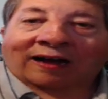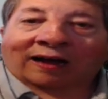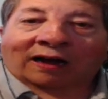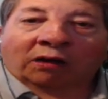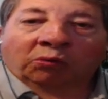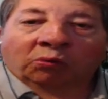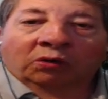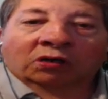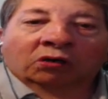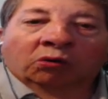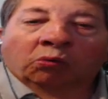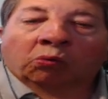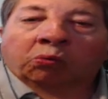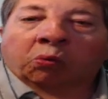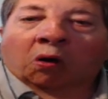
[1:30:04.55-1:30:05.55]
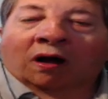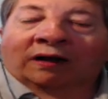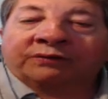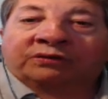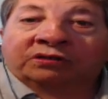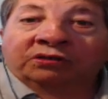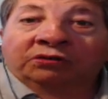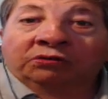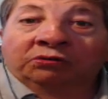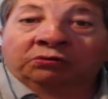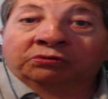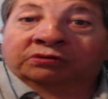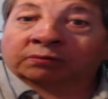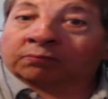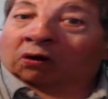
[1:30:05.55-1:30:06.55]
I will watch
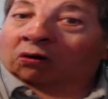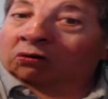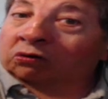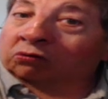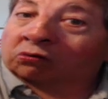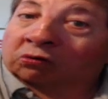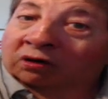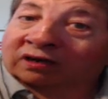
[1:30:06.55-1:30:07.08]
you tomorrow